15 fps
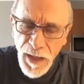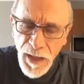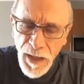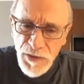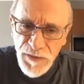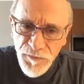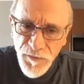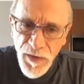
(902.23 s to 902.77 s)
I
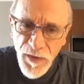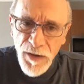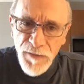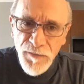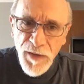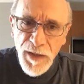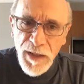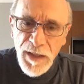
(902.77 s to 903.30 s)
was very,
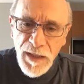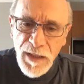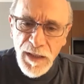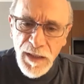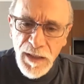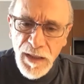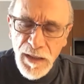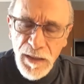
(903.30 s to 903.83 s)
very
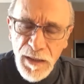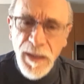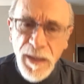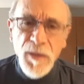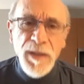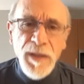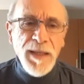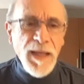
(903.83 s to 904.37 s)

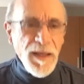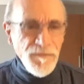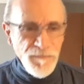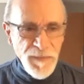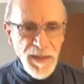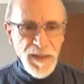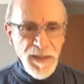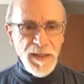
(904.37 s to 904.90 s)
clear, and it gave
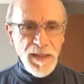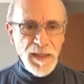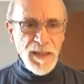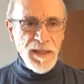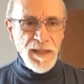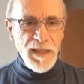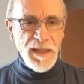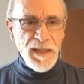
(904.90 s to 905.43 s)
me,
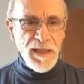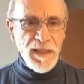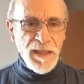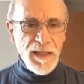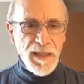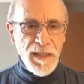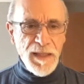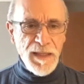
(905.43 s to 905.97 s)
it,
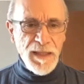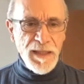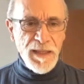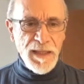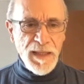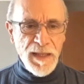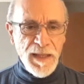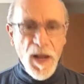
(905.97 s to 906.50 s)
it,
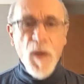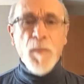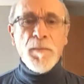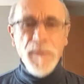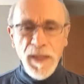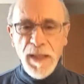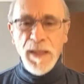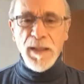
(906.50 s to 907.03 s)
it helped
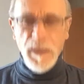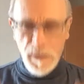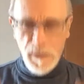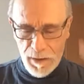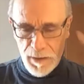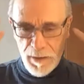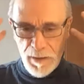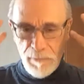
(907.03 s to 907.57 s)
me
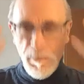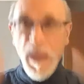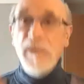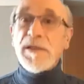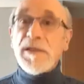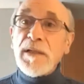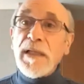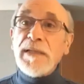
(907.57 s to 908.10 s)

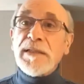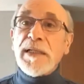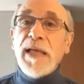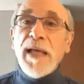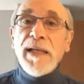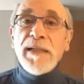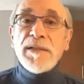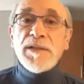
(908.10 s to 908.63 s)
mentally to
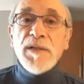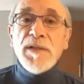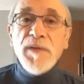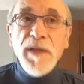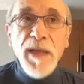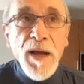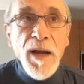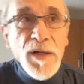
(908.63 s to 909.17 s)
get into the
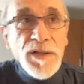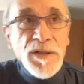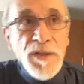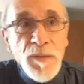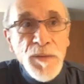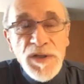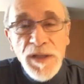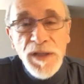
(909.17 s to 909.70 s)
character.
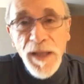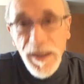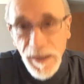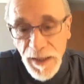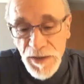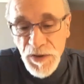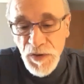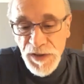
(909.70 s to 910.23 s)
It was like,
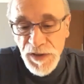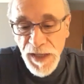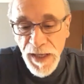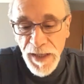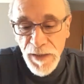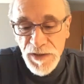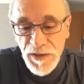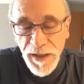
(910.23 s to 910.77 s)
as you say,
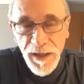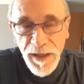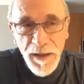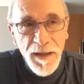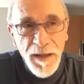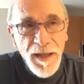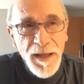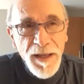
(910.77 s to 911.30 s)
it was like a
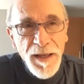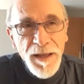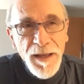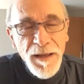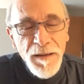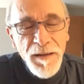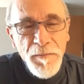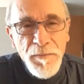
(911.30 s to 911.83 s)

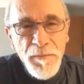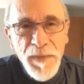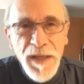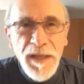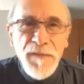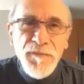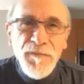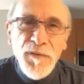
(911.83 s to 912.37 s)

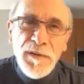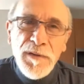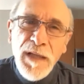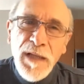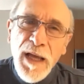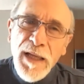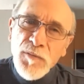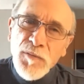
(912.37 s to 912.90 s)
medieval
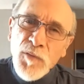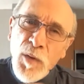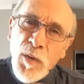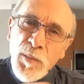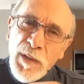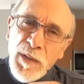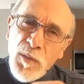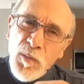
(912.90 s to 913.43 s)
knight,
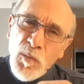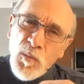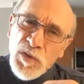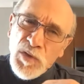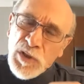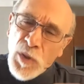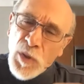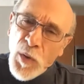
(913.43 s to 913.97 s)
Roman
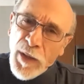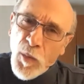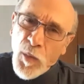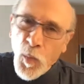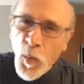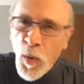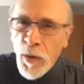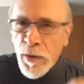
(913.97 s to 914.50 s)
Stoic
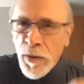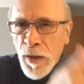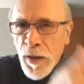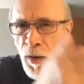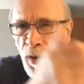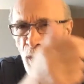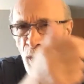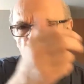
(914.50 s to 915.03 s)

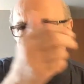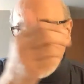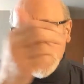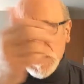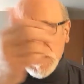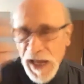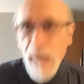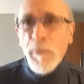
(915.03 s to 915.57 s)
warrior
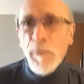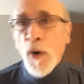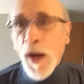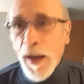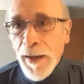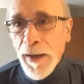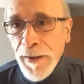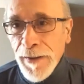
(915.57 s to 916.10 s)
samurai
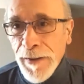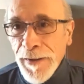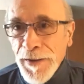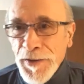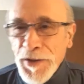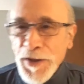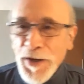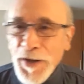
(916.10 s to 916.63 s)

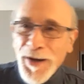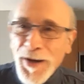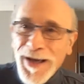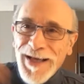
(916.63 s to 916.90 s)
you know,